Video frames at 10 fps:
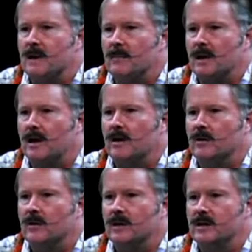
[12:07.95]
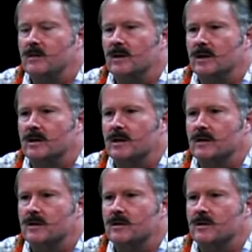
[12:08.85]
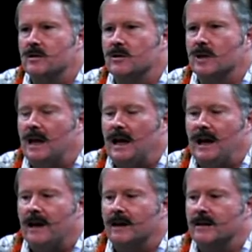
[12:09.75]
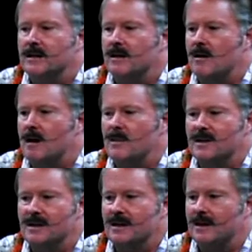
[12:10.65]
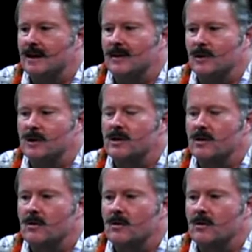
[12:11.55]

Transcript: my Mana'o experience on this issue. And it's a common sense, you know,